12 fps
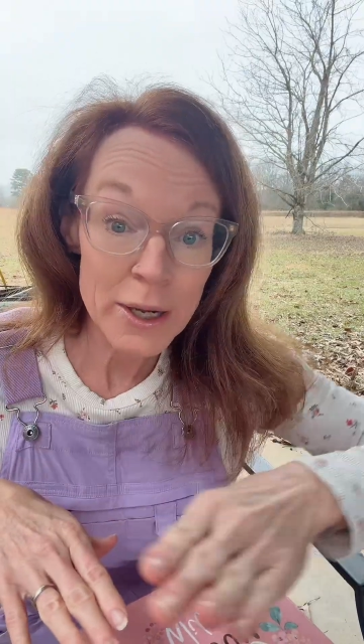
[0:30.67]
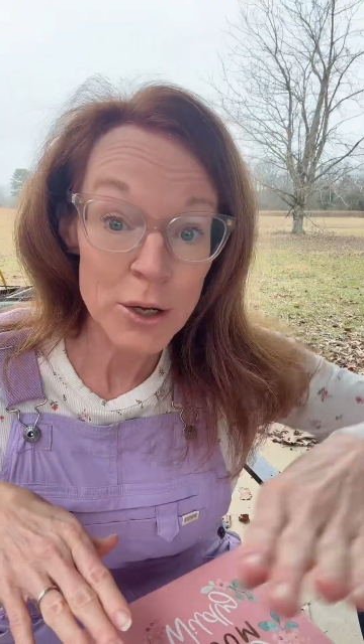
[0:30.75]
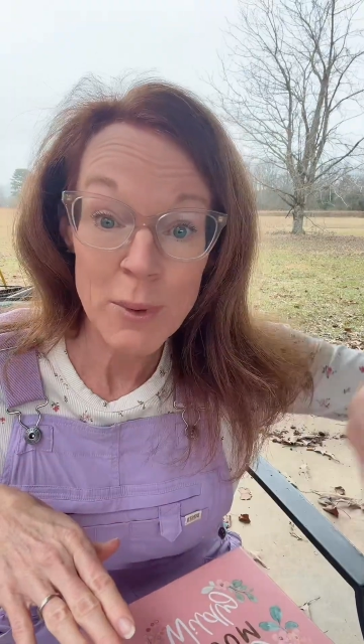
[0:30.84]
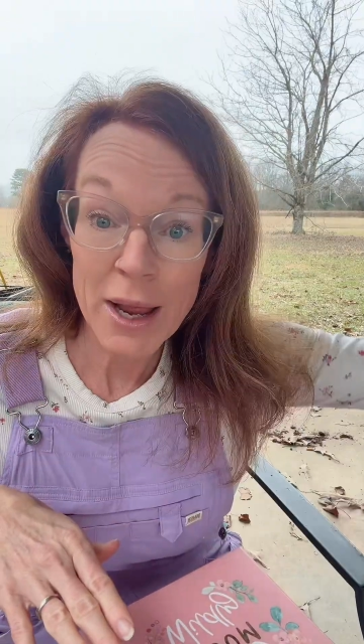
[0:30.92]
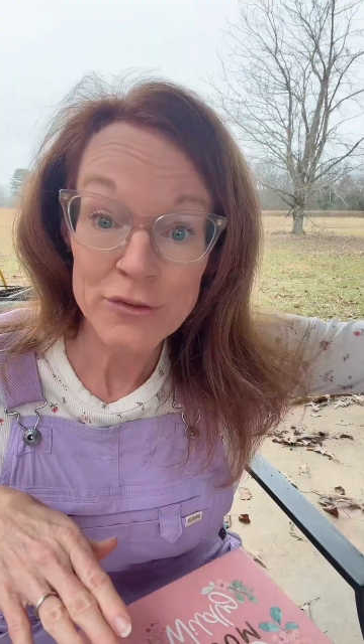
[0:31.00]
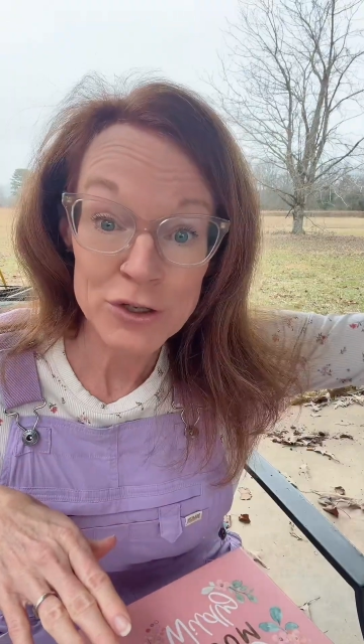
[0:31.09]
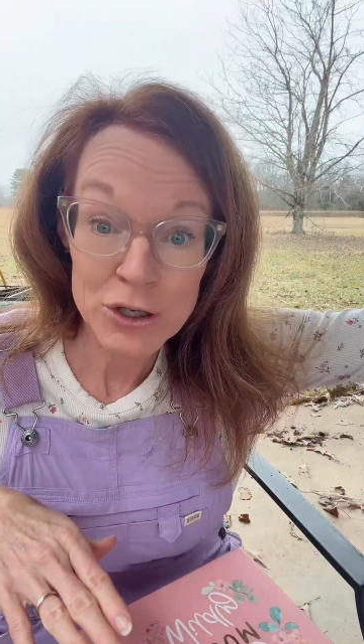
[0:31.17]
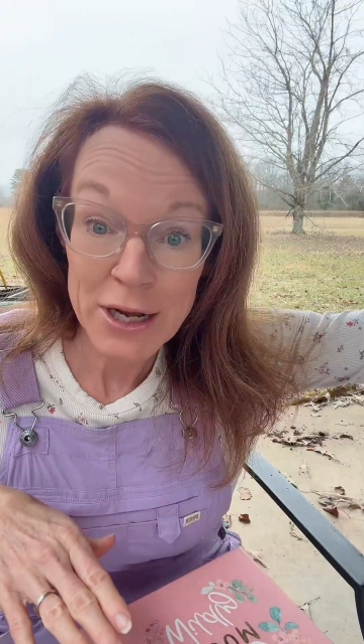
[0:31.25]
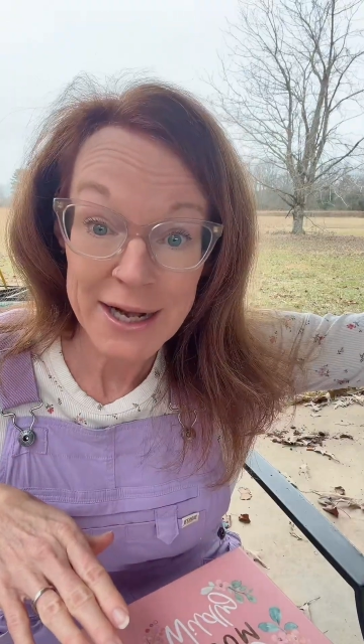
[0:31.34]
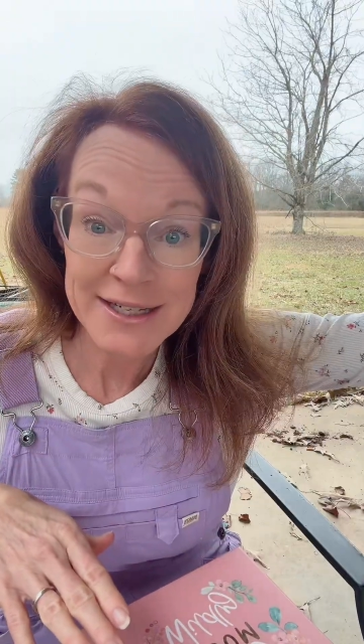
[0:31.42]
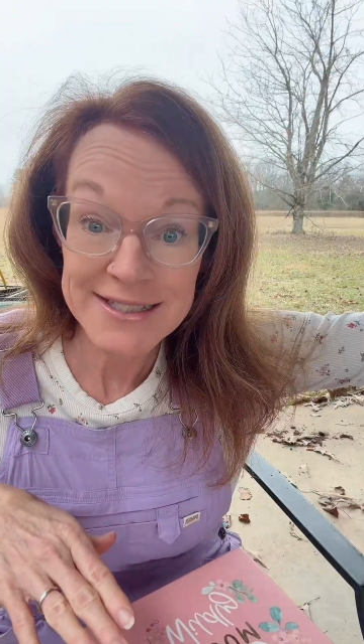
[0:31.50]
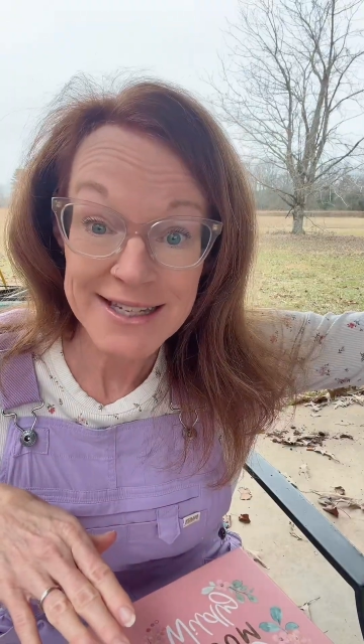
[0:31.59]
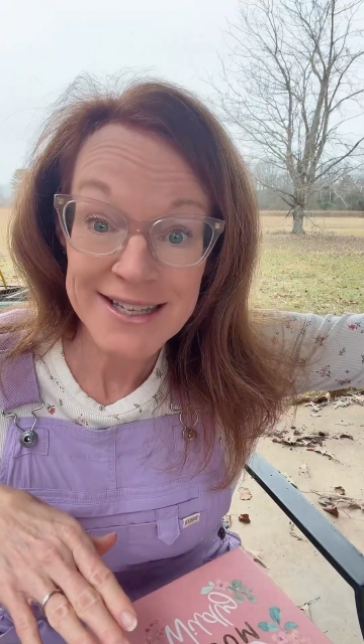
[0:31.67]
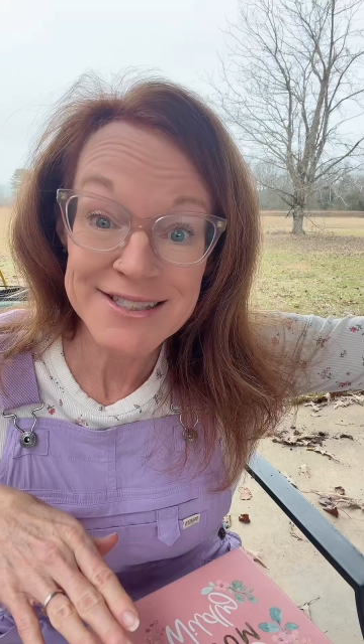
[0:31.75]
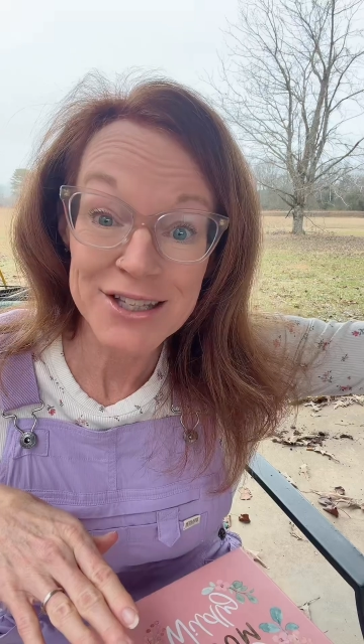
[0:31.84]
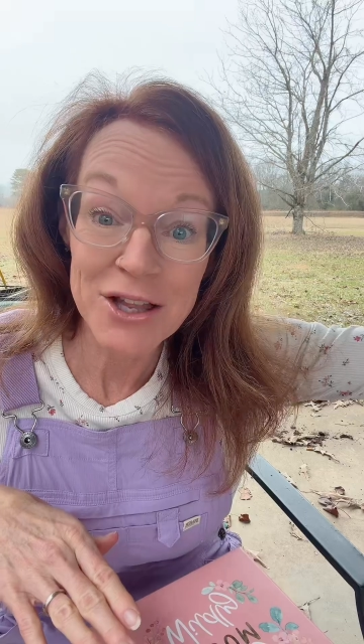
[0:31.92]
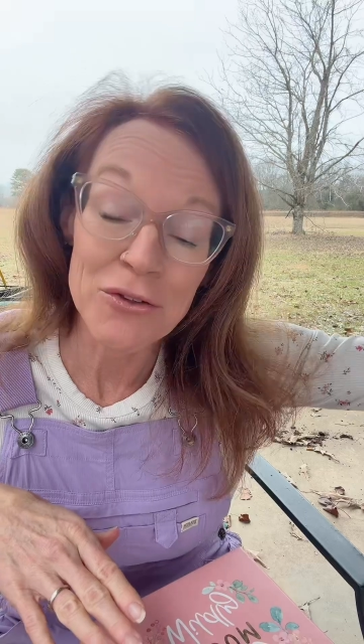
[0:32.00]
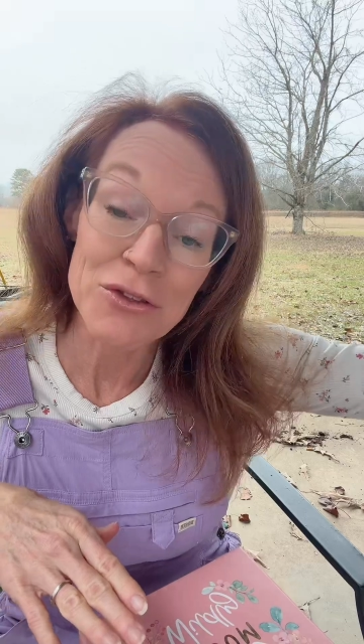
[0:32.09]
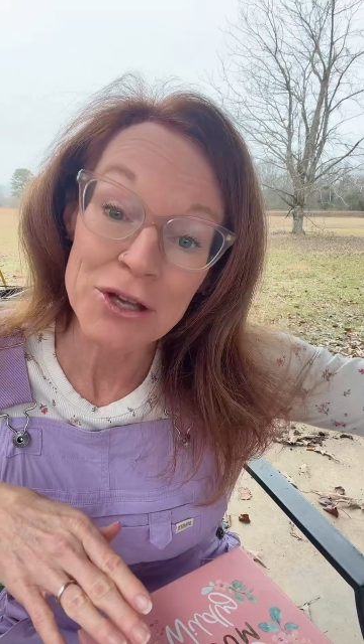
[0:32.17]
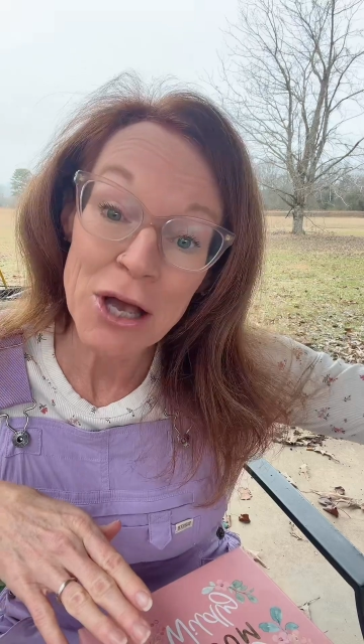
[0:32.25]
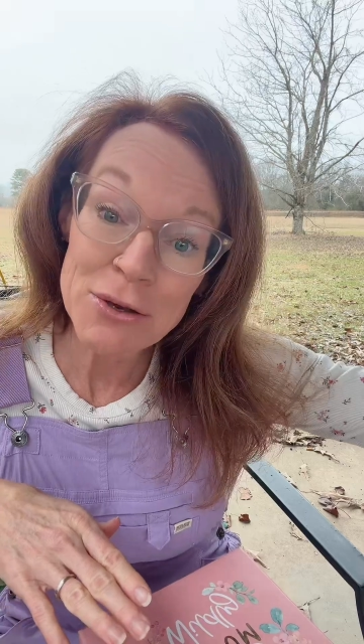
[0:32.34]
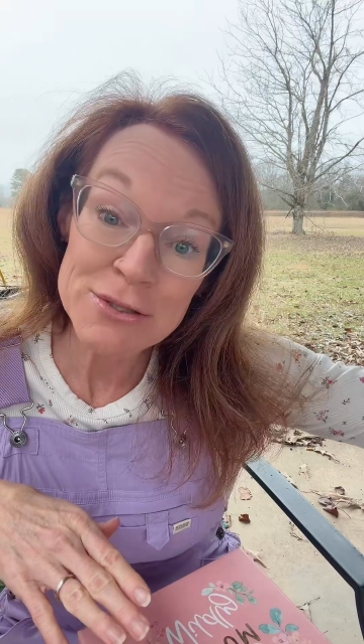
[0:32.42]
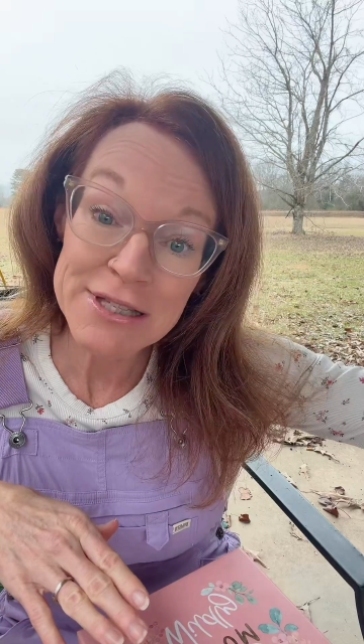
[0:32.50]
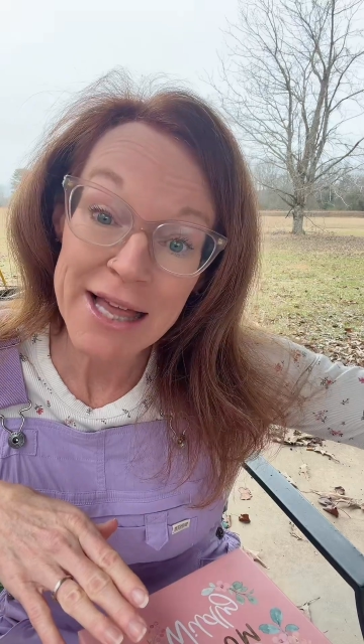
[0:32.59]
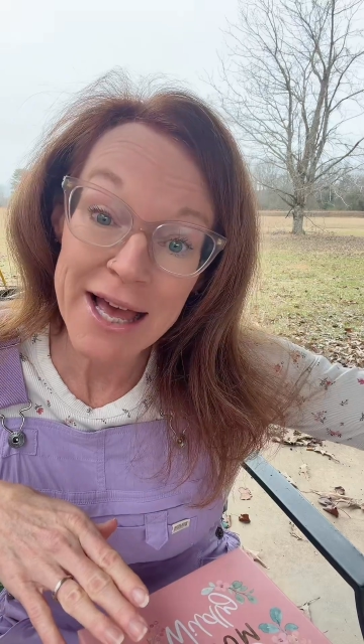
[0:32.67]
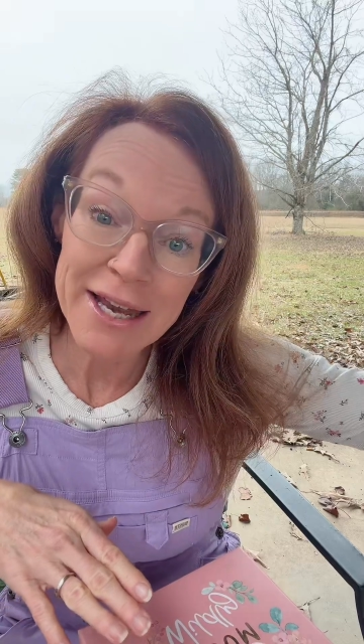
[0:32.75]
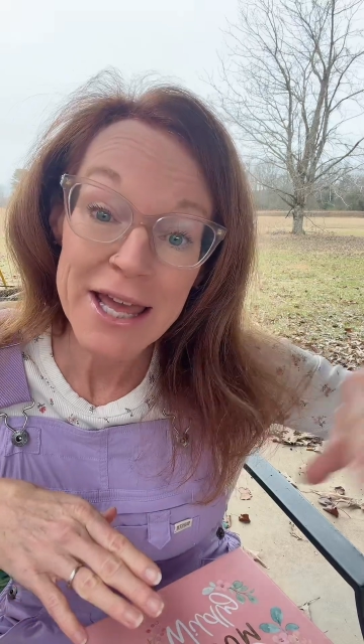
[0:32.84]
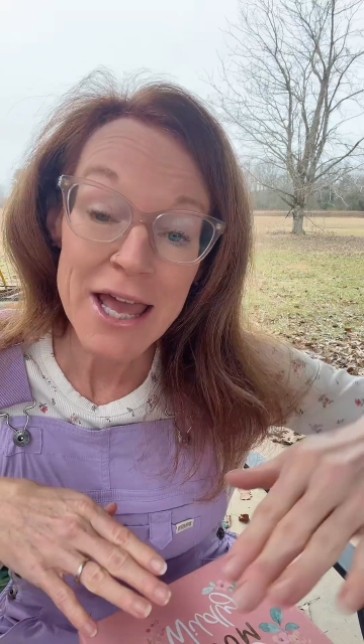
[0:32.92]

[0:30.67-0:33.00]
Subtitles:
around the United States along the coastline